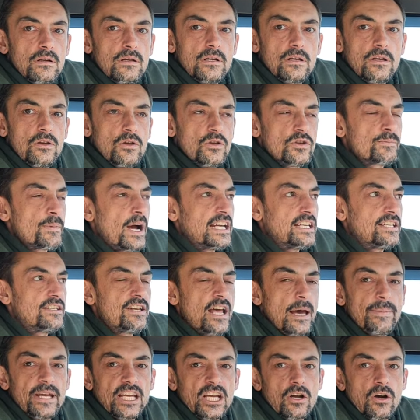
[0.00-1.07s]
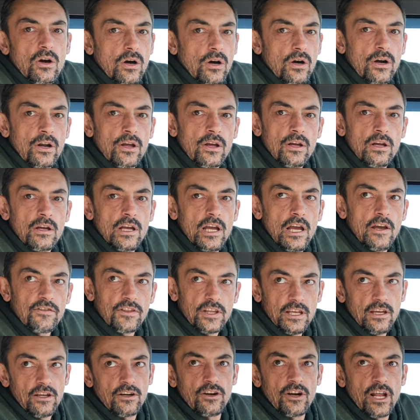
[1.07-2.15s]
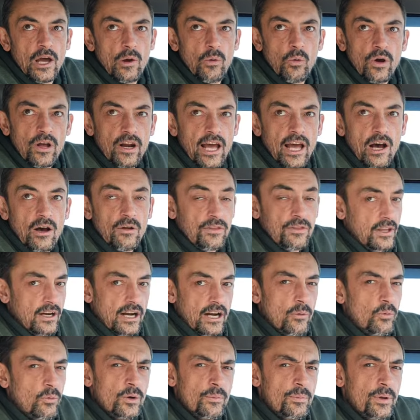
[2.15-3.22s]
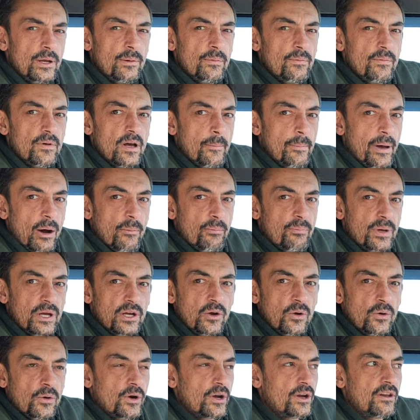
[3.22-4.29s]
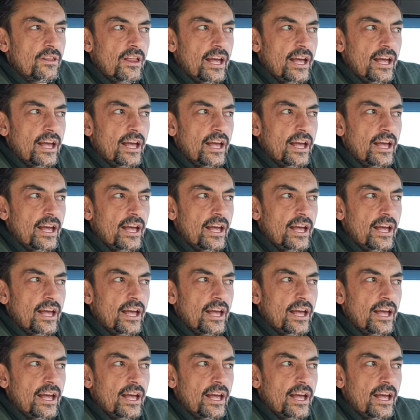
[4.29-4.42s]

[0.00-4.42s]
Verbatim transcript: use my debit card if the internet went out than I would be about Bitcoin.